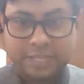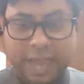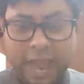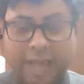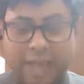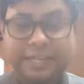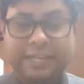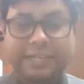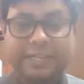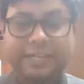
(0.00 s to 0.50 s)

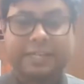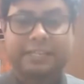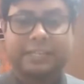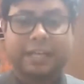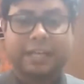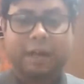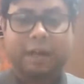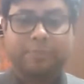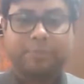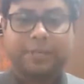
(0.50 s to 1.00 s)
And indeed, the
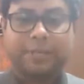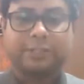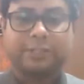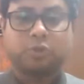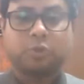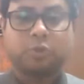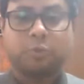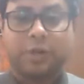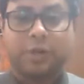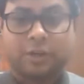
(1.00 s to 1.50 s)
companies
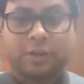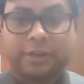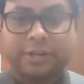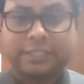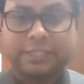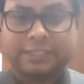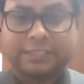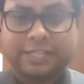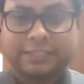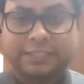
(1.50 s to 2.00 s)
who work on
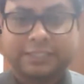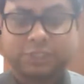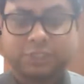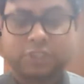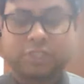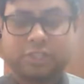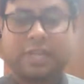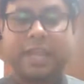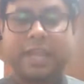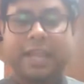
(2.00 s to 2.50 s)

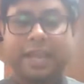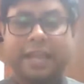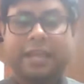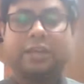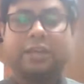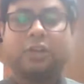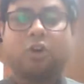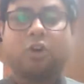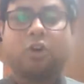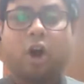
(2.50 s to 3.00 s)
digitization
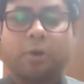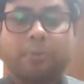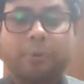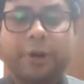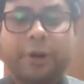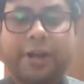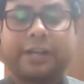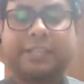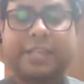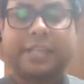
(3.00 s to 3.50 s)

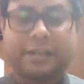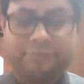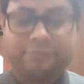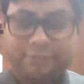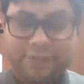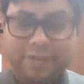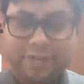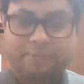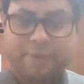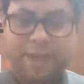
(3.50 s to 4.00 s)
incorporate that
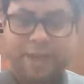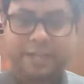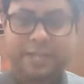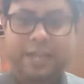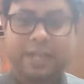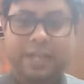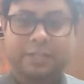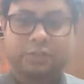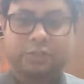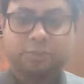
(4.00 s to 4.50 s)
feedback
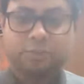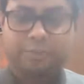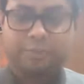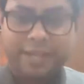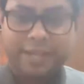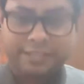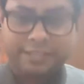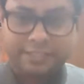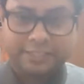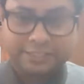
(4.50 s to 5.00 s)
to
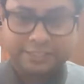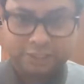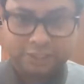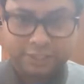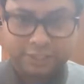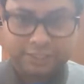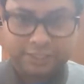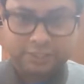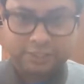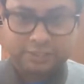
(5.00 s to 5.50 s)
make these
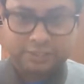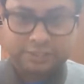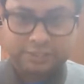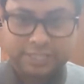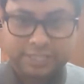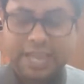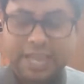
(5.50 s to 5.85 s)
changes.